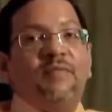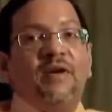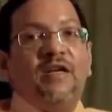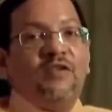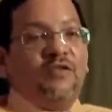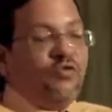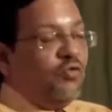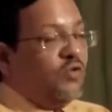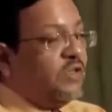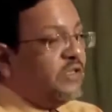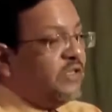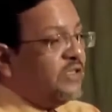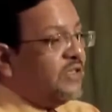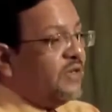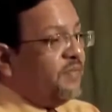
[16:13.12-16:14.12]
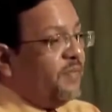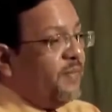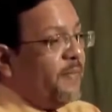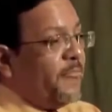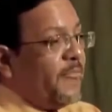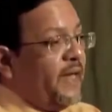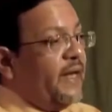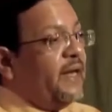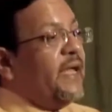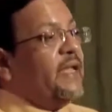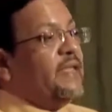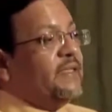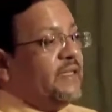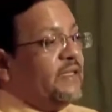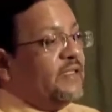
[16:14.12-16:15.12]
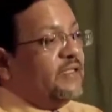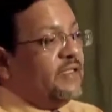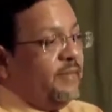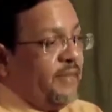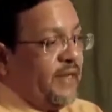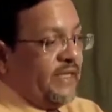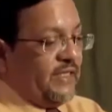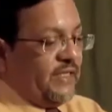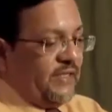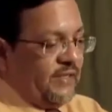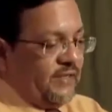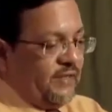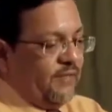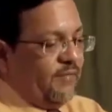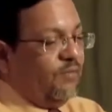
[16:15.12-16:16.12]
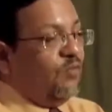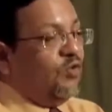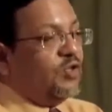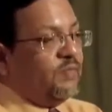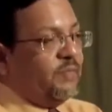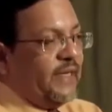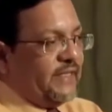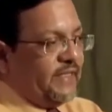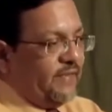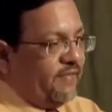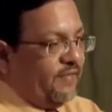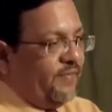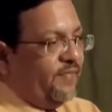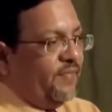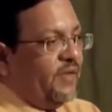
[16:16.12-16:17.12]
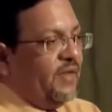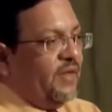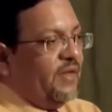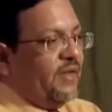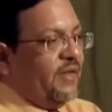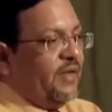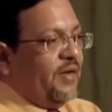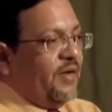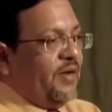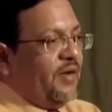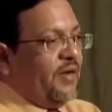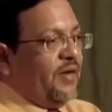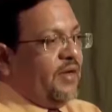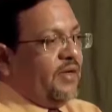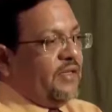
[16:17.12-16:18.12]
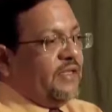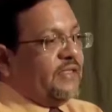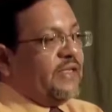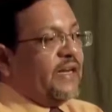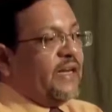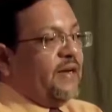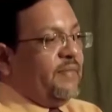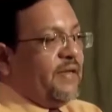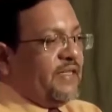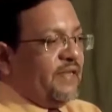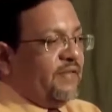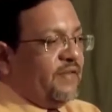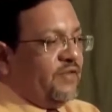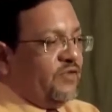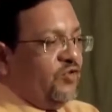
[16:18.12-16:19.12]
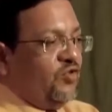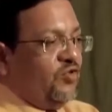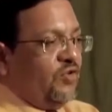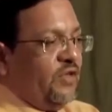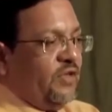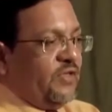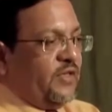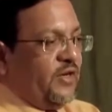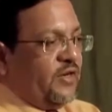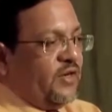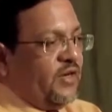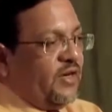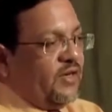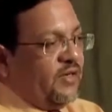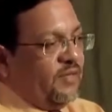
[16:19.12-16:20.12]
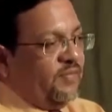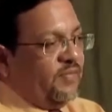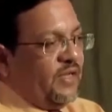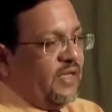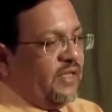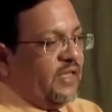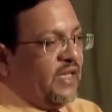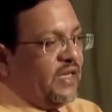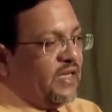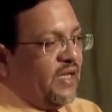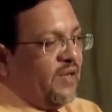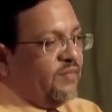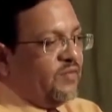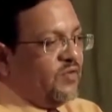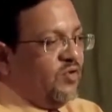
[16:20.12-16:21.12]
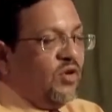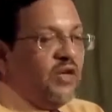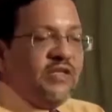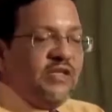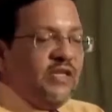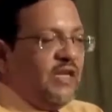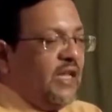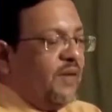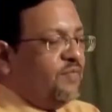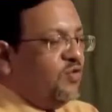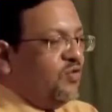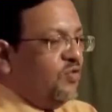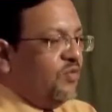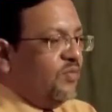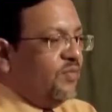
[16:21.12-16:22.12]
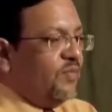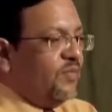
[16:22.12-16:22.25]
planet in the solar system, and hence it is the most massive. The second massive is Saturn, and then comes Uranus and Neptune,